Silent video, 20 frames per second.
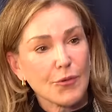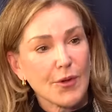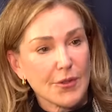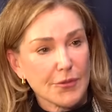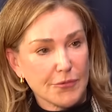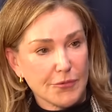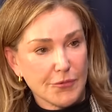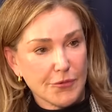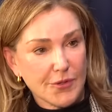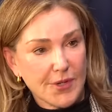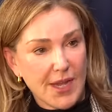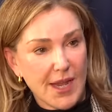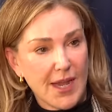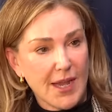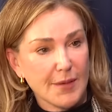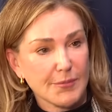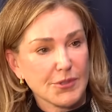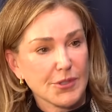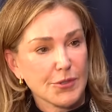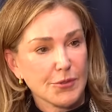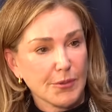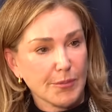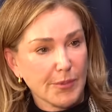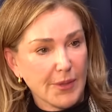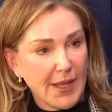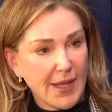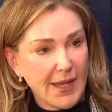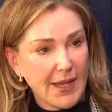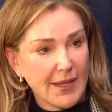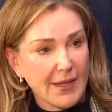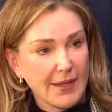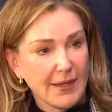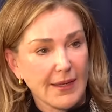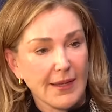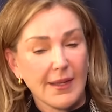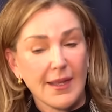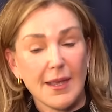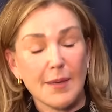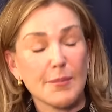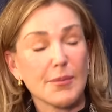Rutherford came to do a play
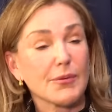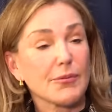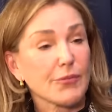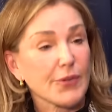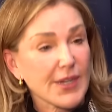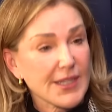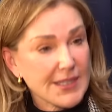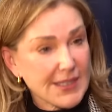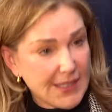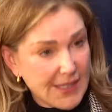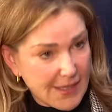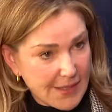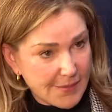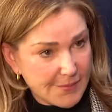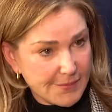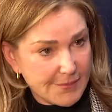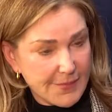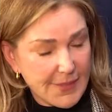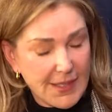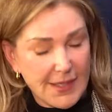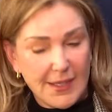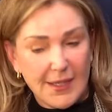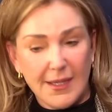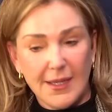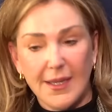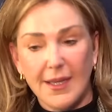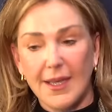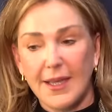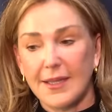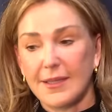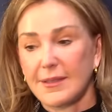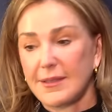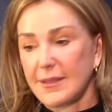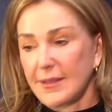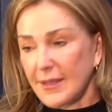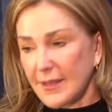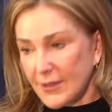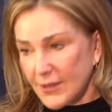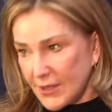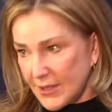and befriended him. And
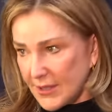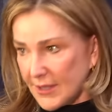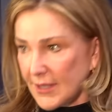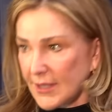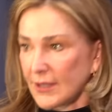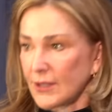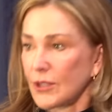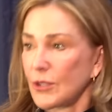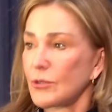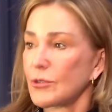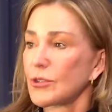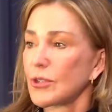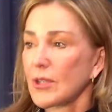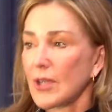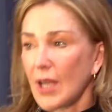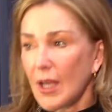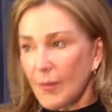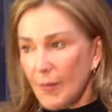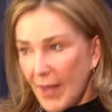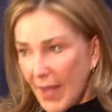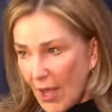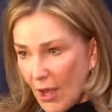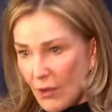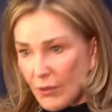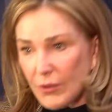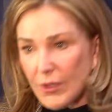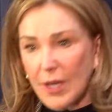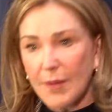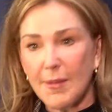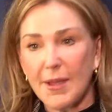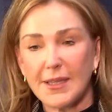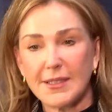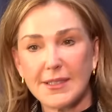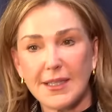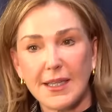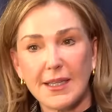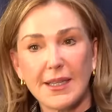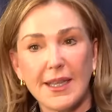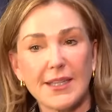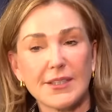he, she said, You should come out, come out
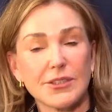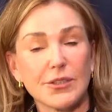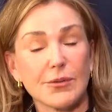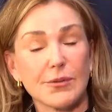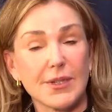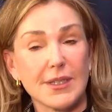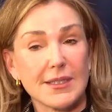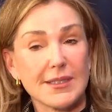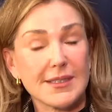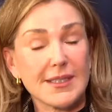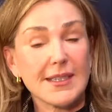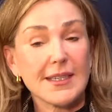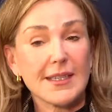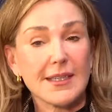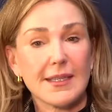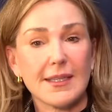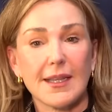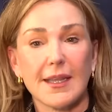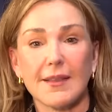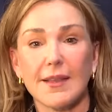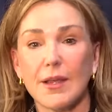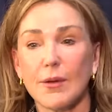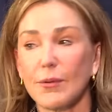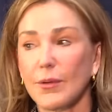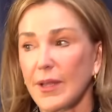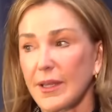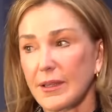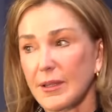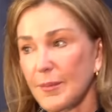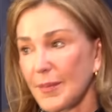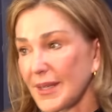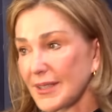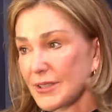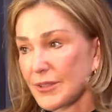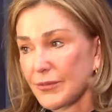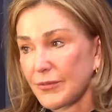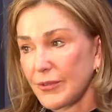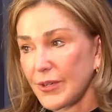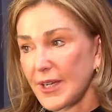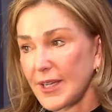to LA. So he did, and they were like the best
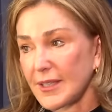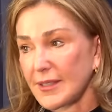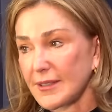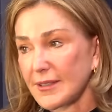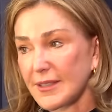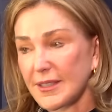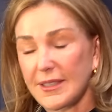of friends.